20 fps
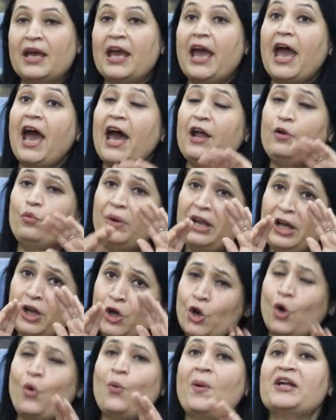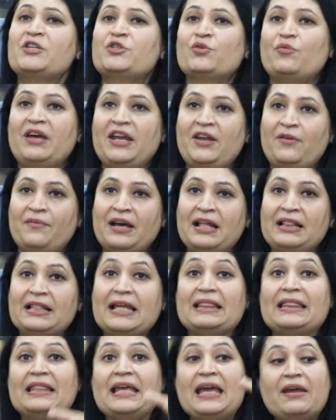And we know it very well
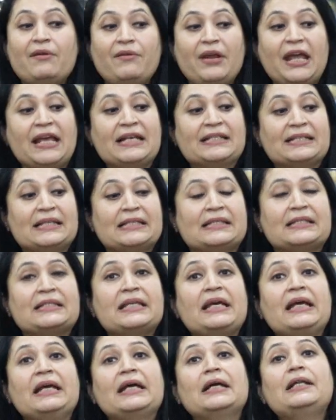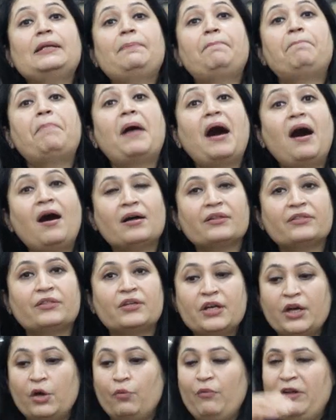that there is a single path
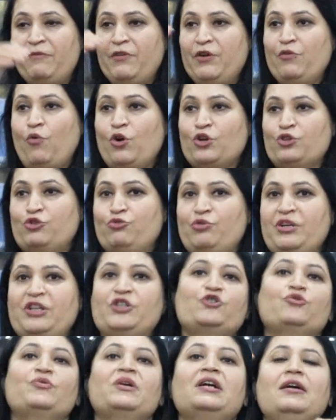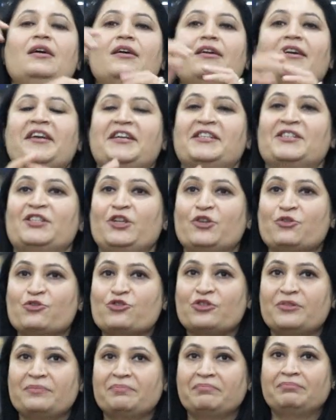when we want to reach to a correct
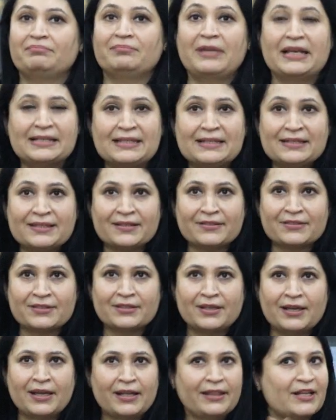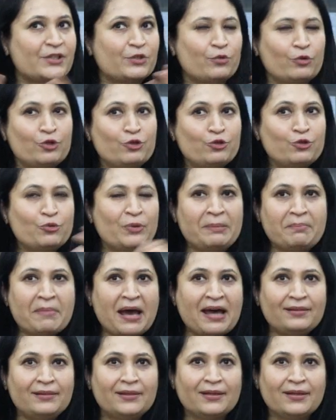solution, isn't it? That's what you do in
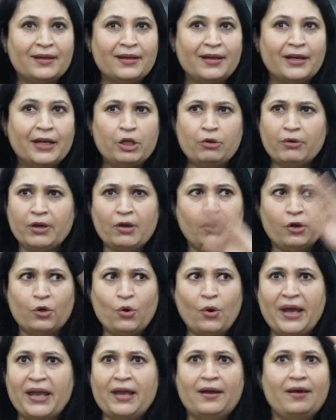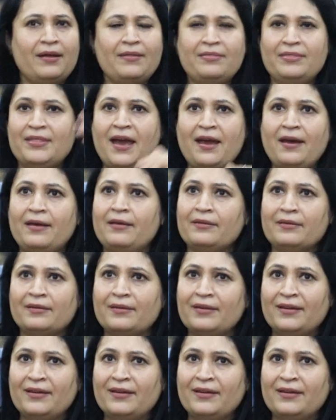math. You cannot go here and there.